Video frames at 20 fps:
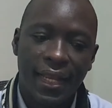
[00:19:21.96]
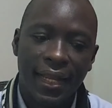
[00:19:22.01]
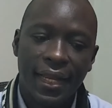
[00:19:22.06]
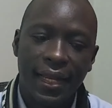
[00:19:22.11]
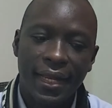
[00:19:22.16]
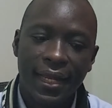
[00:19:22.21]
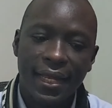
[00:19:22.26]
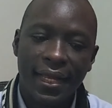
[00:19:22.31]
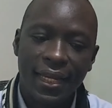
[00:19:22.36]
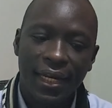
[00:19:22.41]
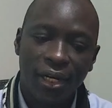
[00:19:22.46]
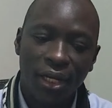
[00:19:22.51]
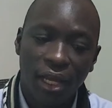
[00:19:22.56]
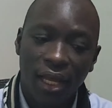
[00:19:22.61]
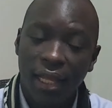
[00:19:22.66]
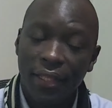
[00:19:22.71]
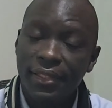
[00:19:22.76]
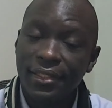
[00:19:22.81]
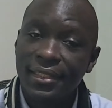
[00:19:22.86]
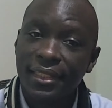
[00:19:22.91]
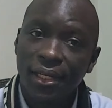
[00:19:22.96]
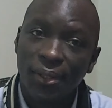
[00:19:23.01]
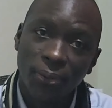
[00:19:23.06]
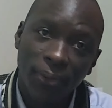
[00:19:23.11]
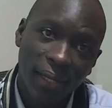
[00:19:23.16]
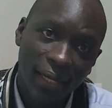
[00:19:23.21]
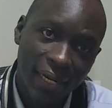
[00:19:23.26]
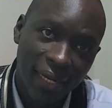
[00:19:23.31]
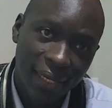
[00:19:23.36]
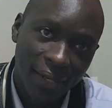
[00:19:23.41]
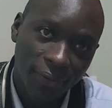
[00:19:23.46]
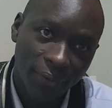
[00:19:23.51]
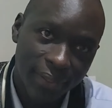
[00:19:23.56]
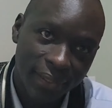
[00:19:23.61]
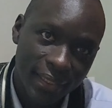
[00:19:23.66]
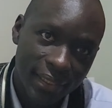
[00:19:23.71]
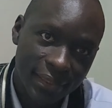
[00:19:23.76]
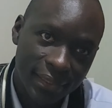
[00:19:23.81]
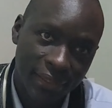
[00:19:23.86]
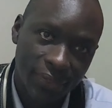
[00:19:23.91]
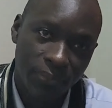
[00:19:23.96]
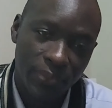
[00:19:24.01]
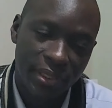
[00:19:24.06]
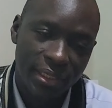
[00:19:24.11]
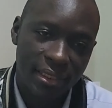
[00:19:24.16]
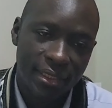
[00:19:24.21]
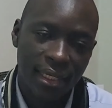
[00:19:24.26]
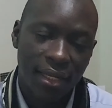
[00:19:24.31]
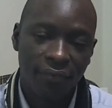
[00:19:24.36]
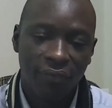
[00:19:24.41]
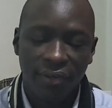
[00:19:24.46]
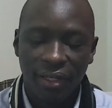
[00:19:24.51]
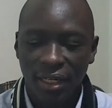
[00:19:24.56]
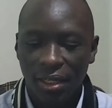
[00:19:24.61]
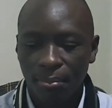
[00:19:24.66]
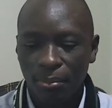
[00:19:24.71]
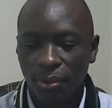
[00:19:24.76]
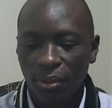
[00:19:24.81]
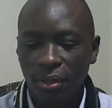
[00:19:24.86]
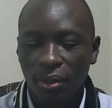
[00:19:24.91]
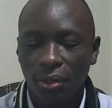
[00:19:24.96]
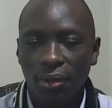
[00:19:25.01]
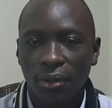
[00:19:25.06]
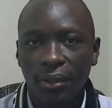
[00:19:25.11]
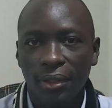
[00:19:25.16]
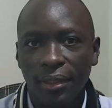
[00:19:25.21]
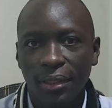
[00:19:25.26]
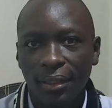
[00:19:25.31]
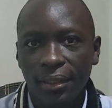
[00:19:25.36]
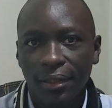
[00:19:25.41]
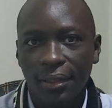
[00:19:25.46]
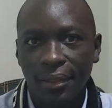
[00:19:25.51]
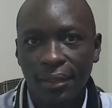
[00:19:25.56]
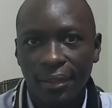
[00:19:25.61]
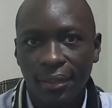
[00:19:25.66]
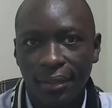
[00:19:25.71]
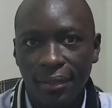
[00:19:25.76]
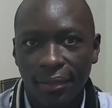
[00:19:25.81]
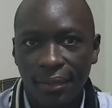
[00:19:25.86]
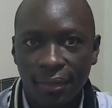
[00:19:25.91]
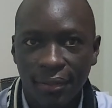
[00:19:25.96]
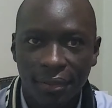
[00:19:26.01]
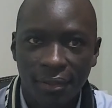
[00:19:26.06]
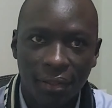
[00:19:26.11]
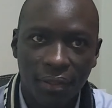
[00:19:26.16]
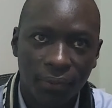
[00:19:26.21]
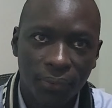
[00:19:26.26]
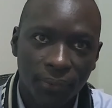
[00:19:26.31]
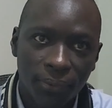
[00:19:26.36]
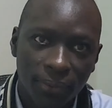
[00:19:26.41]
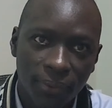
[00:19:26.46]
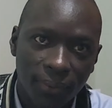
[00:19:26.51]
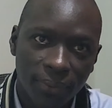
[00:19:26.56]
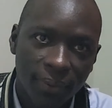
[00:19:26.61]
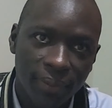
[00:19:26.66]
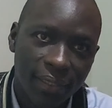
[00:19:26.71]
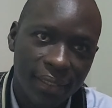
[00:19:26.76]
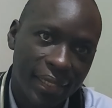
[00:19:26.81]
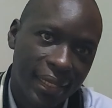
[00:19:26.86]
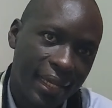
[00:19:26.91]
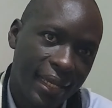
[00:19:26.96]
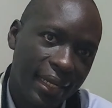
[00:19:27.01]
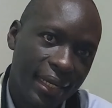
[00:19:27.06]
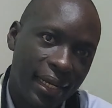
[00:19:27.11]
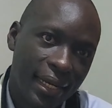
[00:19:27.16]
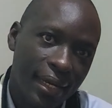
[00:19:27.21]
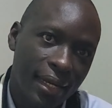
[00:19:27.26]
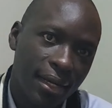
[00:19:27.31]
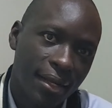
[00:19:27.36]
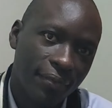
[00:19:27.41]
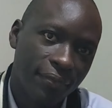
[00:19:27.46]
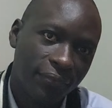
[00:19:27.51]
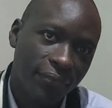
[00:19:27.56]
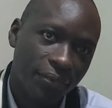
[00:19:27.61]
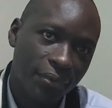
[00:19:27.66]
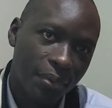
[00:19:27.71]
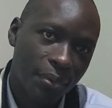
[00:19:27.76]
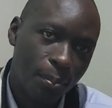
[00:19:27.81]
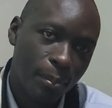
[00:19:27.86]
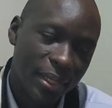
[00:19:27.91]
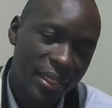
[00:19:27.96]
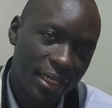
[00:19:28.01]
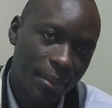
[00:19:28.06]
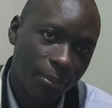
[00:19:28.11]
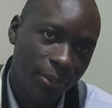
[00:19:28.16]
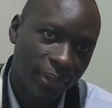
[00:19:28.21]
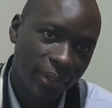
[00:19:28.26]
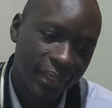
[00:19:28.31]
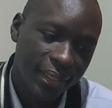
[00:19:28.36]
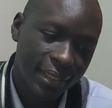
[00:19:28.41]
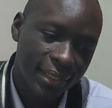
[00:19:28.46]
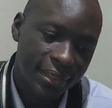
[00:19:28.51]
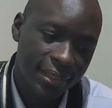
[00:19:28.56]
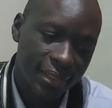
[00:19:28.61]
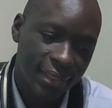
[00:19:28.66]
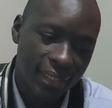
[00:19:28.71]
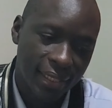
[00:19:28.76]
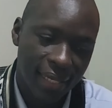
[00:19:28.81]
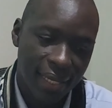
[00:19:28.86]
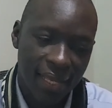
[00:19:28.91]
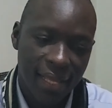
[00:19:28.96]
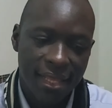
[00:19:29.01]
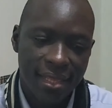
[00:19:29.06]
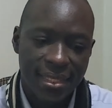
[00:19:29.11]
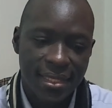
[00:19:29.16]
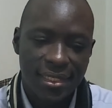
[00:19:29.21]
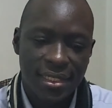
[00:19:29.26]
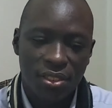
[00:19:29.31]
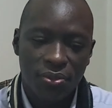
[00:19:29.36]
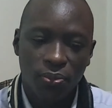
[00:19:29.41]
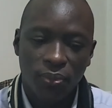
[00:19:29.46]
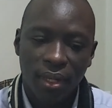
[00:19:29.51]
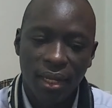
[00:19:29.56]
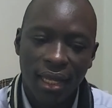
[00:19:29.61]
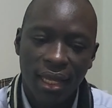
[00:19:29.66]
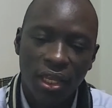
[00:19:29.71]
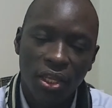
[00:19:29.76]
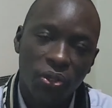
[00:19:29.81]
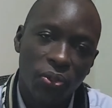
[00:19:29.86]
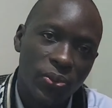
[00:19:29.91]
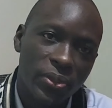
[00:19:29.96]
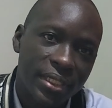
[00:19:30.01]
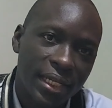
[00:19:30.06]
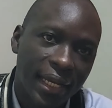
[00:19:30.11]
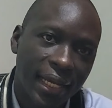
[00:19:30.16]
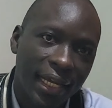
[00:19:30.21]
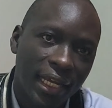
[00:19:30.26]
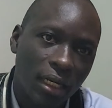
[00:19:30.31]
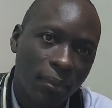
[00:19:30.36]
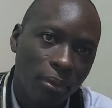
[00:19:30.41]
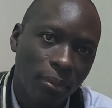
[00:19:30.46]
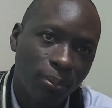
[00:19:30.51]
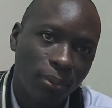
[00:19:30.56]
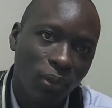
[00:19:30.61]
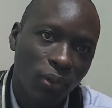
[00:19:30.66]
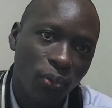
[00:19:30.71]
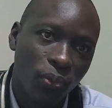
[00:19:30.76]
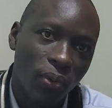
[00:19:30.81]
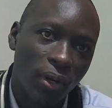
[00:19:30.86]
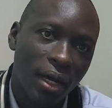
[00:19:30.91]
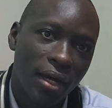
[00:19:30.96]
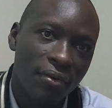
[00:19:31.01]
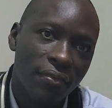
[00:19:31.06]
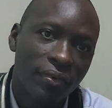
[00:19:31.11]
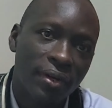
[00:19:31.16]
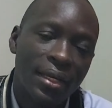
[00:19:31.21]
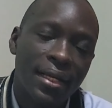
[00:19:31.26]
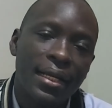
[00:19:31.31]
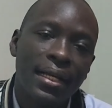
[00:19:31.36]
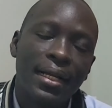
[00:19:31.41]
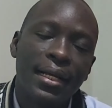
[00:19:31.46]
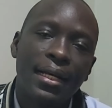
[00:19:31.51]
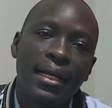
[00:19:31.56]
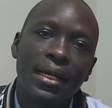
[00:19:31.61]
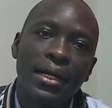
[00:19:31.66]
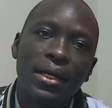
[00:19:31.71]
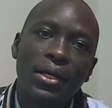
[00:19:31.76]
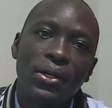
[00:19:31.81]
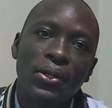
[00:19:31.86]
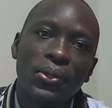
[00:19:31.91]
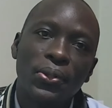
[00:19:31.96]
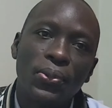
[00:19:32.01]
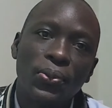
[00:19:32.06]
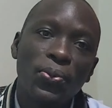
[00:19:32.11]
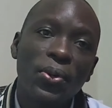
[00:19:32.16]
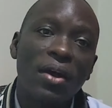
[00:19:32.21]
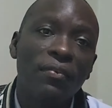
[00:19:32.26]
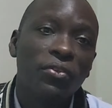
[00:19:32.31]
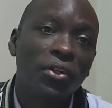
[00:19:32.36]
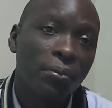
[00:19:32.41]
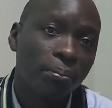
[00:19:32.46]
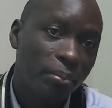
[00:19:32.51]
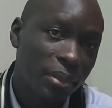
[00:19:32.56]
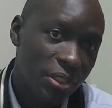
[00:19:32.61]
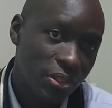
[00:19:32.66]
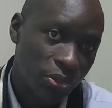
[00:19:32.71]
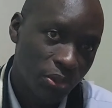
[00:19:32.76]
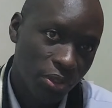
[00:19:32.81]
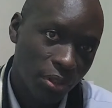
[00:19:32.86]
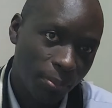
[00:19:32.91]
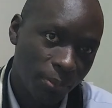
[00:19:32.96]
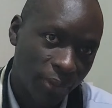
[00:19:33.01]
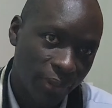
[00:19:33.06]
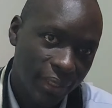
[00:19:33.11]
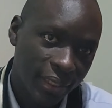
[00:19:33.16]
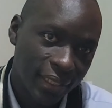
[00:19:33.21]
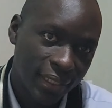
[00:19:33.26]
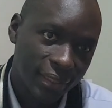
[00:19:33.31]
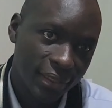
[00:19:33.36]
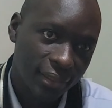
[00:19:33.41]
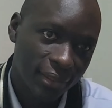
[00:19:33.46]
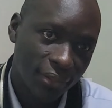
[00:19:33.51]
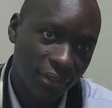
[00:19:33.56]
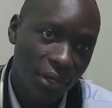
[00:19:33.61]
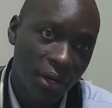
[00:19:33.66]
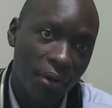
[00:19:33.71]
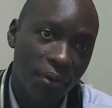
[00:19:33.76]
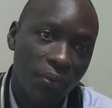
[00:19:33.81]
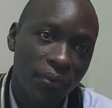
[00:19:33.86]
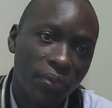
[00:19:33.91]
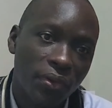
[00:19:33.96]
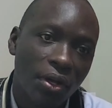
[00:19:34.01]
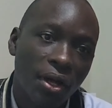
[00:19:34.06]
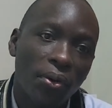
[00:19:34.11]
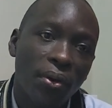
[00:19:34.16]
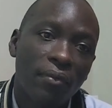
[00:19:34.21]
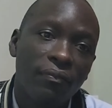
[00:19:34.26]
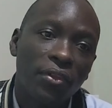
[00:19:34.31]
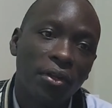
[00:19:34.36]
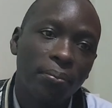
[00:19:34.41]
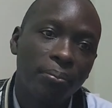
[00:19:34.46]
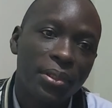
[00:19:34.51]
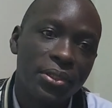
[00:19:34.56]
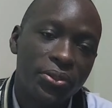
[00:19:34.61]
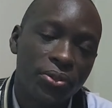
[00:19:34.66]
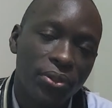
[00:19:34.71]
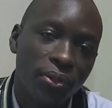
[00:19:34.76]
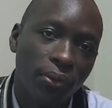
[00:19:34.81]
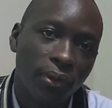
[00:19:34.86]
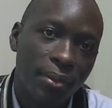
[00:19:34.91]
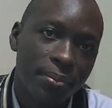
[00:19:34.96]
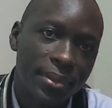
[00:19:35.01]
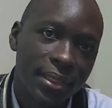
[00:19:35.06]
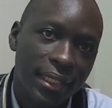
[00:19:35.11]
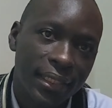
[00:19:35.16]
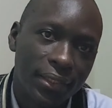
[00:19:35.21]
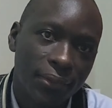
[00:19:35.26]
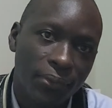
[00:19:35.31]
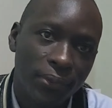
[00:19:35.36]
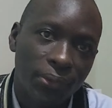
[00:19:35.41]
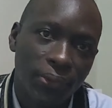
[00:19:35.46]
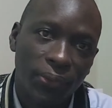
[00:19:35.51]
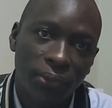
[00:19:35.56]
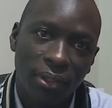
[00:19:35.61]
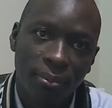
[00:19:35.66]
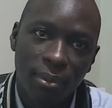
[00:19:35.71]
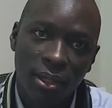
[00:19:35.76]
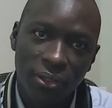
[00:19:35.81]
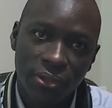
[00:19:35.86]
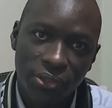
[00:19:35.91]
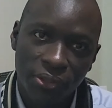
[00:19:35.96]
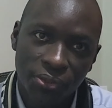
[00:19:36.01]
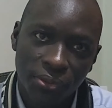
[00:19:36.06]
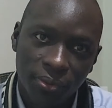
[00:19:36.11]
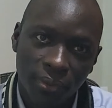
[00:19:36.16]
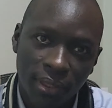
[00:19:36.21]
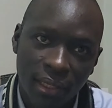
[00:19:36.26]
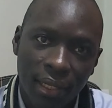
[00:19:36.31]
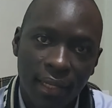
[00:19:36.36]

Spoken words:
There's a lookalike audience, which is available on Google and Meta products. This is where you target people who have not been to your product, or who have not been to your website, or don't know about you,